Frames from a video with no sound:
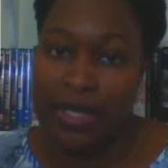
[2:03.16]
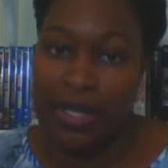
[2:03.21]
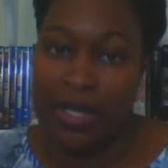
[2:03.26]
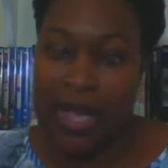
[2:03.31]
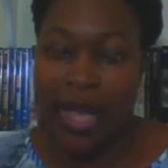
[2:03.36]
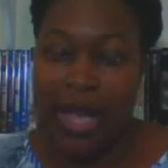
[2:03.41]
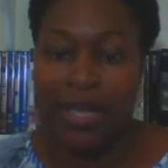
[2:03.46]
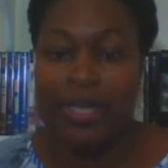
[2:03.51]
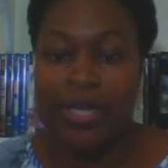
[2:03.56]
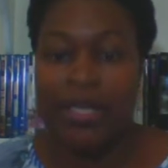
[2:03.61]
it
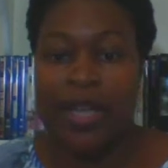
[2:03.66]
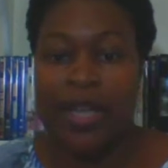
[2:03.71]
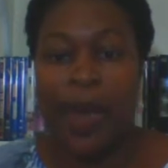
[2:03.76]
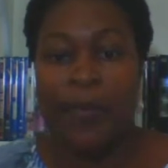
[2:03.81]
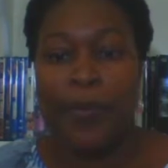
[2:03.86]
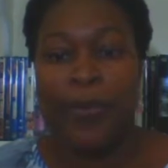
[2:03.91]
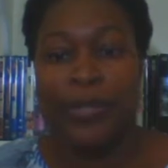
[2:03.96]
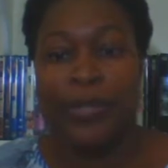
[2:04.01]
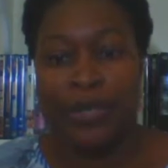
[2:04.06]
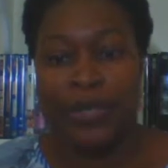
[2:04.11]
as an
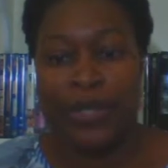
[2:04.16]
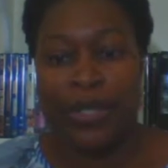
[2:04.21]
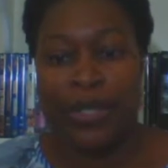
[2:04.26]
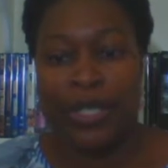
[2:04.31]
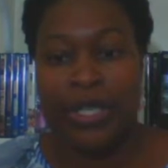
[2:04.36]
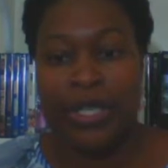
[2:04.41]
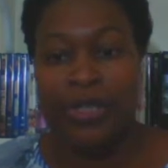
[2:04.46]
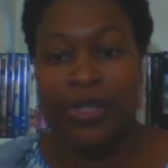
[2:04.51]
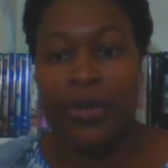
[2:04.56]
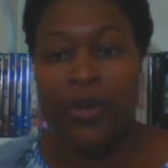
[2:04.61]

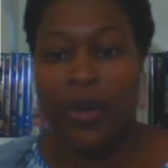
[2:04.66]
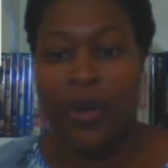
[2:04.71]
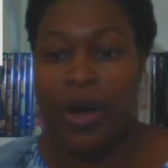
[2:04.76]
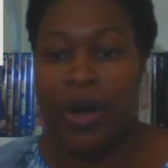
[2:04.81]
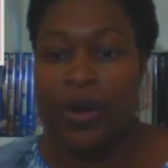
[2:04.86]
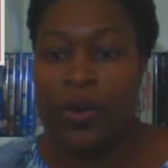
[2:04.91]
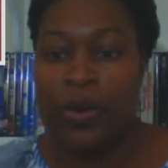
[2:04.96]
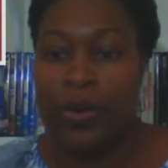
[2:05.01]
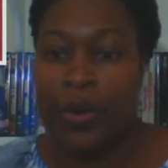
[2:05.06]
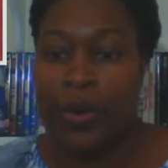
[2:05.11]
opportunity to
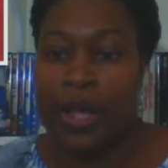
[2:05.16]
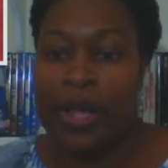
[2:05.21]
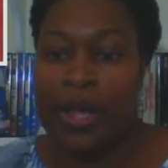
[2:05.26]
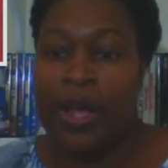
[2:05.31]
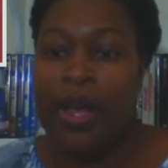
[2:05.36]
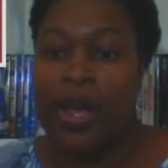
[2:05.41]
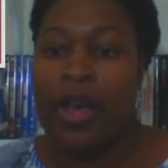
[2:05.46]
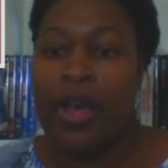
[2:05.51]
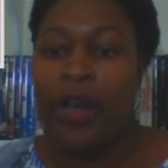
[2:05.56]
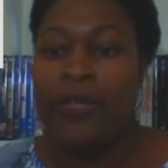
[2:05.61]
walk away
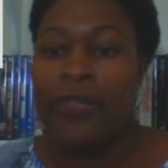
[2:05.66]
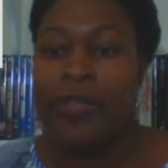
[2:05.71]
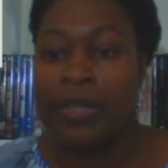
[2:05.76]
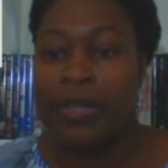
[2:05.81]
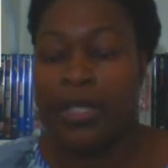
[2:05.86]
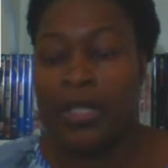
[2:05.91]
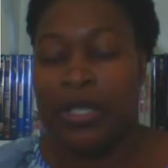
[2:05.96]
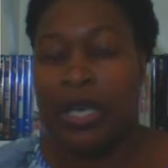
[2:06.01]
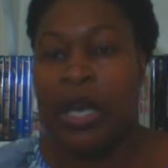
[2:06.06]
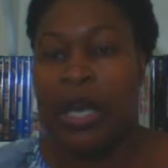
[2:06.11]
from
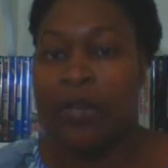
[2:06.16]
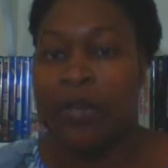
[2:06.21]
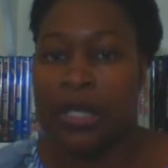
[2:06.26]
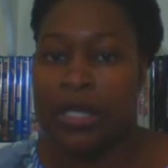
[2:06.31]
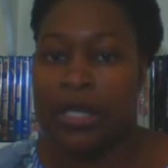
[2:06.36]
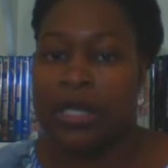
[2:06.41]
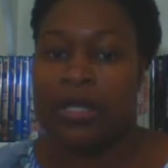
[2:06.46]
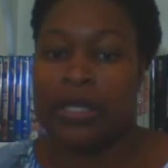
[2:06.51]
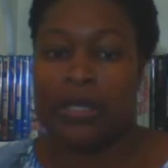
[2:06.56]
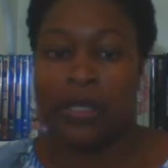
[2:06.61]
a job he
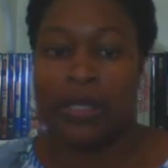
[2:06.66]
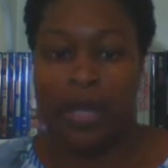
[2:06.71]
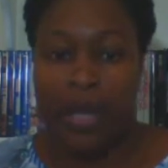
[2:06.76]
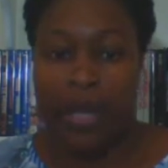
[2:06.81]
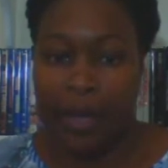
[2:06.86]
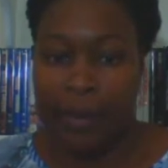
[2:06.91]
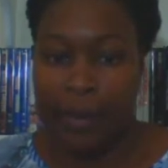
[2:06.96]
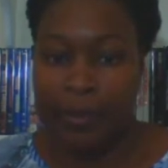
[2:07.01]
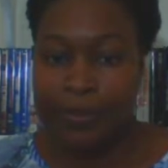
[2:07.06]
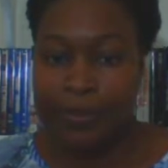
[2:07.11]
doesn't
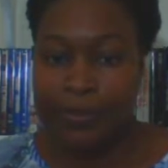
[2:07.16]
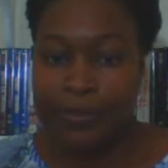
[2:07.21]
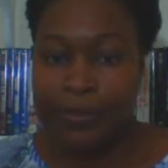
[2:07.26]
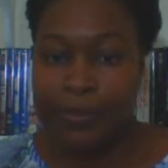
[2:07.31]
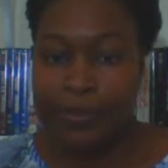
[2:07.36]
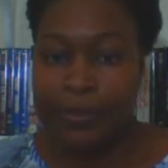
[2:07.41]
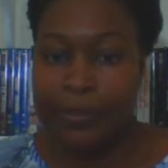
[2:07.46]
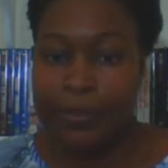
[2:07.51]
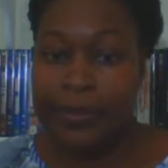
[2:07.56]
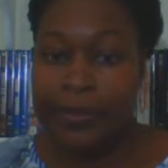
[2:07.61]
like.
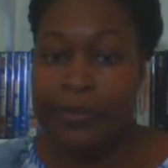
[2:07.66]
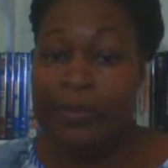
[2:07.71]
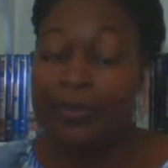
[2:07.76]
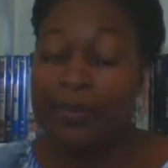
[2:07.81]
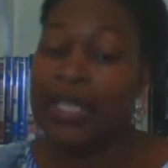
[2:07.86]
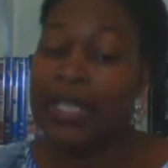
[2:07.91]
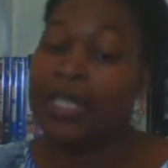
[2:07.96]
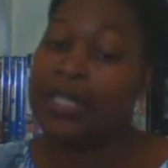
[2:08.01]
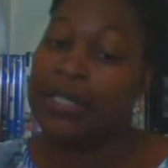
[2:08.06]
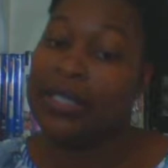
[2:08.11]

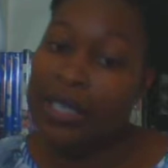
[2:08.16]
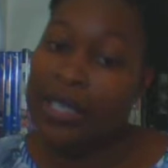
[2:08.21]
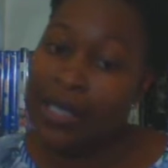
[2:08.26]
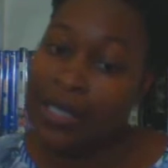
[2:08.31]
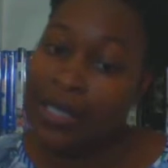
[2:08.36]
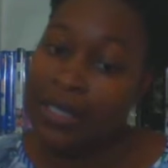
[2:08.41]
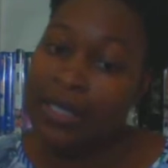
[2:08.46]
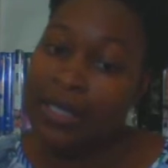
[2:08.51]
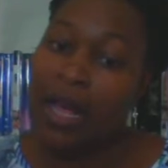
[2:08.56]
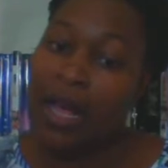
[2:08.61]

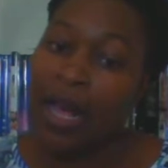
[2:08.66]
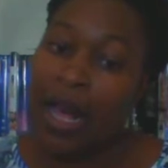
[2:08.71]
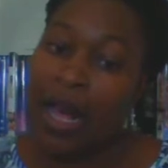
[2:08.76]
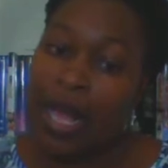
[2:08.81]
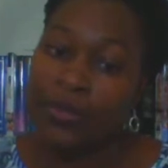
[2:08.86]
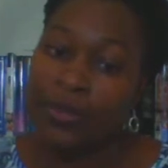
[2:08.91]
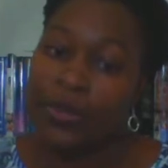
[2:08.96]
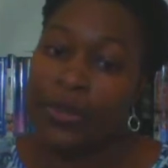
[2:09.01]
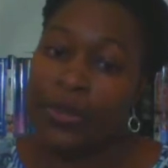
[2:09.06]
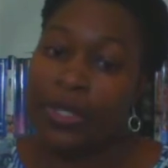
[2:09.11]
Since
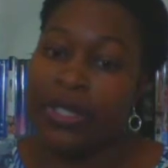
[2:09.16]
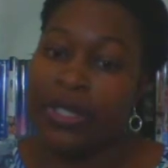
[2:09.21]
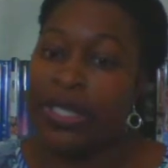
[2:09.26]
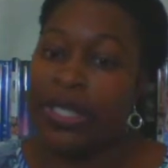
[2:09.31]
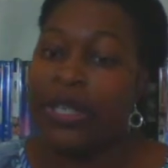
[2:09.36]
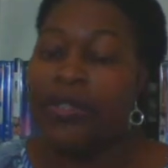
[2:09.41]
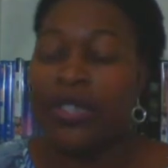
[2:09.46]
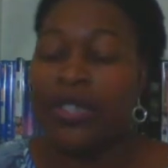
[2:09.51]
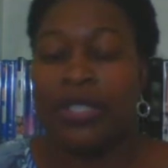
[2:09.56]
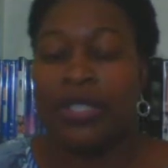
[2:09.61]
Osborne
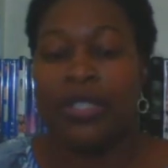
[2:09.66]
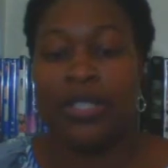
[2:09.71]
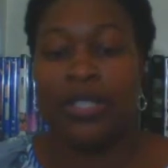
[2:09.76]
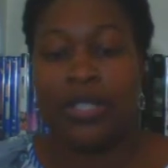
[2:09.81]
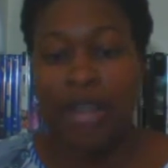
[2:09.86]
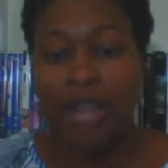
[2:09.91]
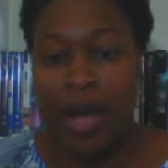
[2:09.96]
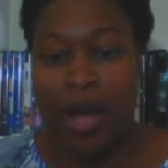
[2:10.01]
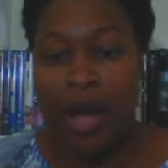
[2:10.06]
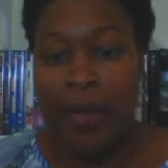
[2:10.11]
leaves his
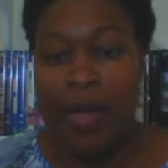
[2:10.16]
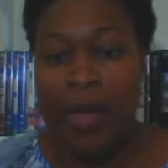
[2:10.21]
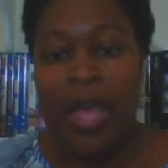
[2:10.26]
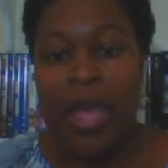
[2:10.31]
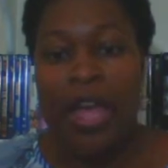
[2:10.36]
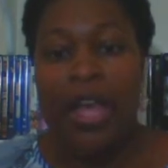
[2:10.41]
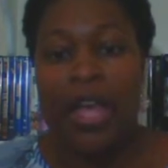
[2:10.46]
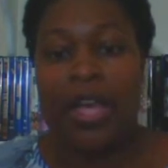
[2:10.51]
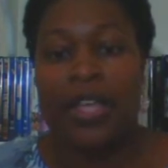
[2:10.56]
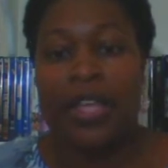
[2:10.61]
job,
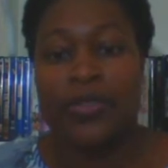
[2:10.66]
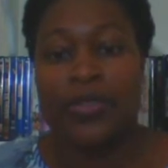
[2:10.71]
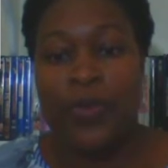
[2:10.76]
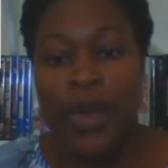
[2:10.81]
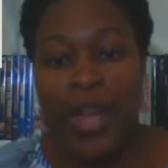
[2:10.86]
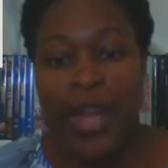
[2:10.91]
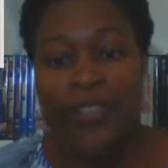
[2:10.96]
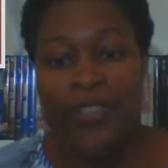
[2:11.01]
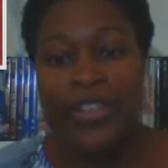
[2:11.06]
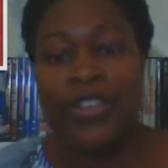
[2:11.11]
his
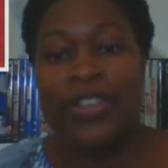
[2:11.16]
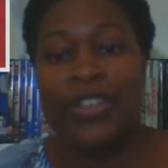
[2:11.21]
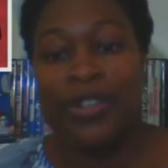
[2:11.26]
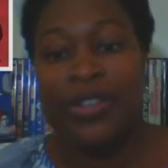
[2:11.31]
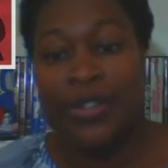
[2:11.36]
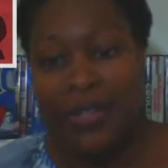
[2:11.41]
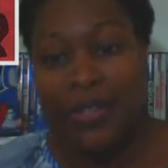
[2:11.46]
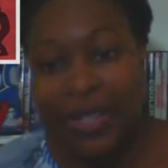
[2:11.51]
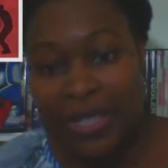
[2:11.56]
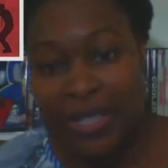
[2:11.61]
wife
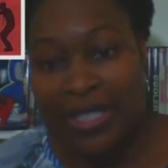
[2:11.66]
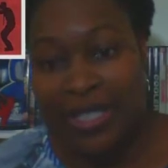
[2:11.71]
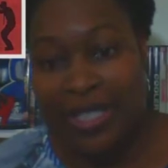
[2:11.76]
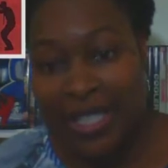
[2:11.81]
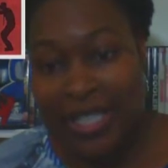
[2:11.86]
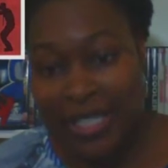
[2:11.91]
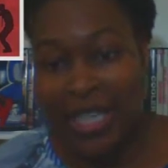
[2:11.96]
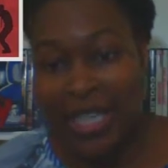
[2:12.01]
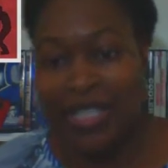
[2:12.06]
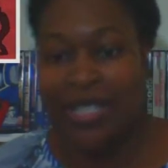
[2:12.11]
uses
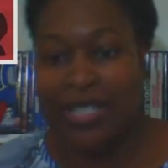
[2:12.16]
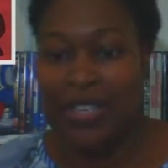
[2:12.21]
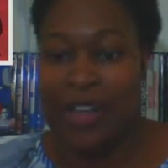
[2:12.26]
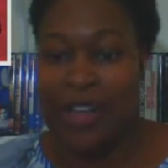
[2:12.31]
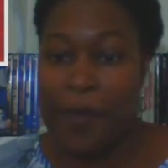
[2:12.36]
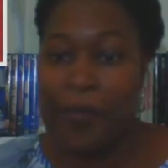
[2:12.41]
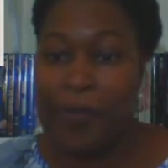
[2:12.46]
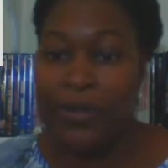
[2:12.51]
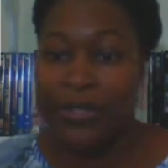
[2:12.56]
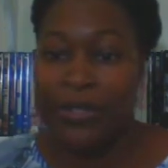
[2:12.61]
this as an
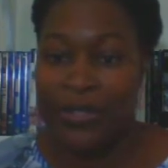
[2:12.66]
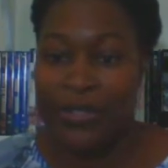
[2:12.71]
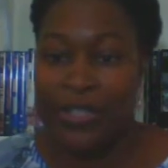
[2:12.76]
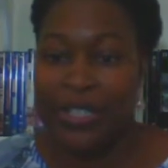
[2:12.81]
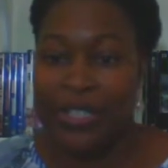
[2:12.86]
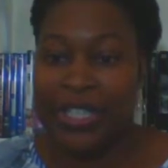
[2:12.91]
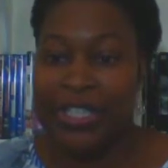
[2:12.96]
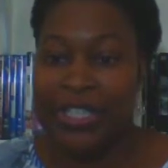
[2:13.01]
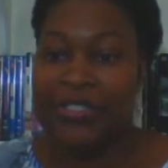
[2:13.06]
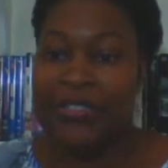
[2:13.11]

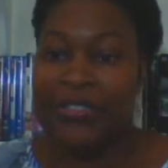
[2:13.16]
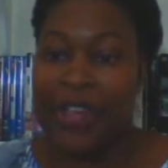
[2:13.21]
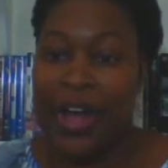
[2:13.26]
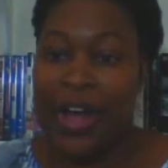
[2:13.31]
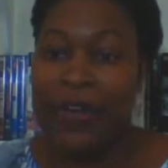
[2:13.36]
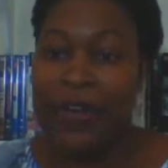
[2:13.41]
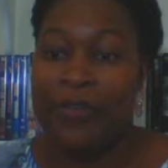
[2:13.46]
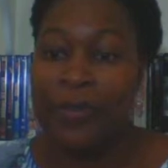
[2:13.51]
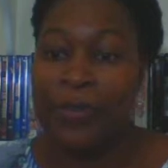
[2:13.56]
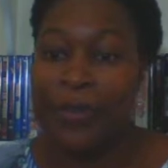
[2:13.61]
opportunity to
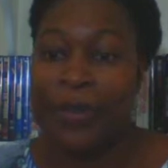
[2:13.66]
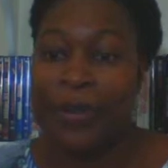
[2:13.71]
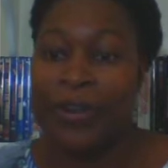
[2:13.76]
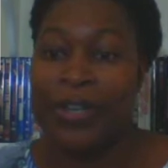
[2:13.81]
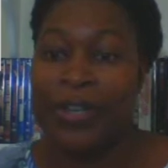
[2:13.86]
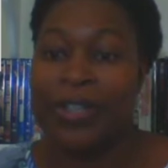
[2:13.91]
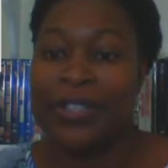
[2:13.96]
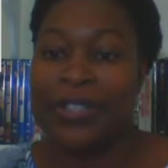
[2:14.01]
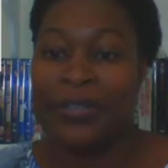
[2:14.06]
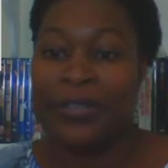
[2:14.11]
file
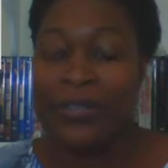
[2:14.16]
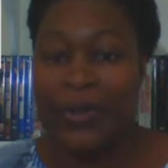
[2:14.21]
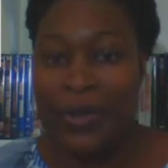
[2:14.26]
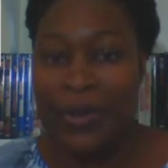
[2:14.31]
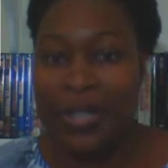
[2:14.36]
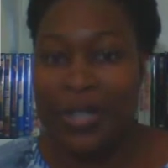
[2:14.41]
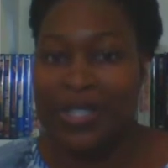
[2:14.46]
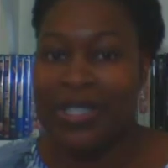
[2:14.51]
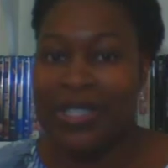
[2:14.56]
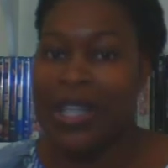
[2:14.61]
for
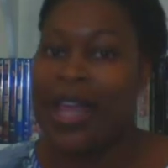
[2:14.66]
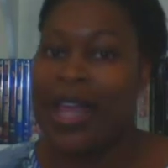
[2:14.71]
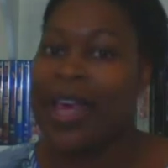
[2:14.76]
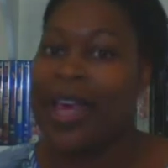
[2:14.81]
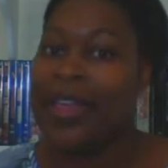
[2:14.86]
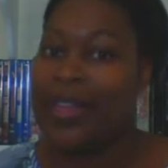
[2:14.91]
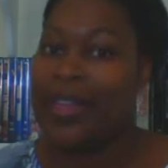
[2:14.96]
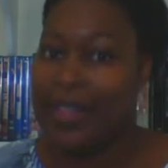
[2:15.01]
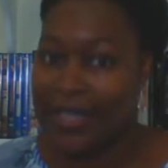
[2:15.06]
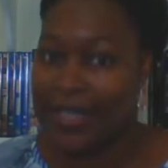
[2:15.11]
divorce
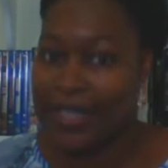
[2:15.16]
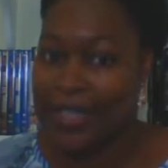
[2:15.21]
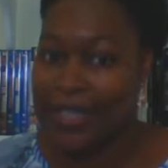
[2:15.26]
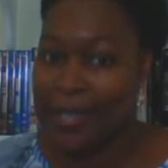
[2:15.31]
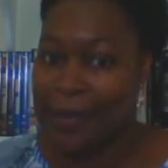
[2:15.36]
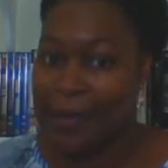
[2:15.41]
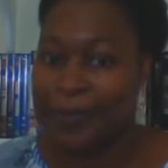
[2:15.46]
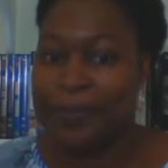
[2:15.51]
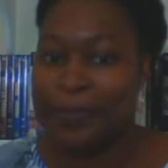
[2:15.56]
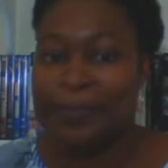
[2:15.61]
and then
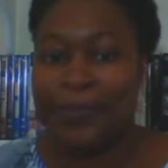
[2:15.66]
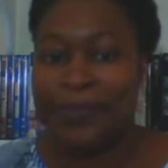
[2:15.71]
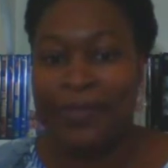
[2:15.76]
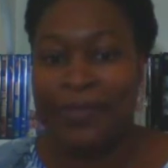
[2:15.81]
some.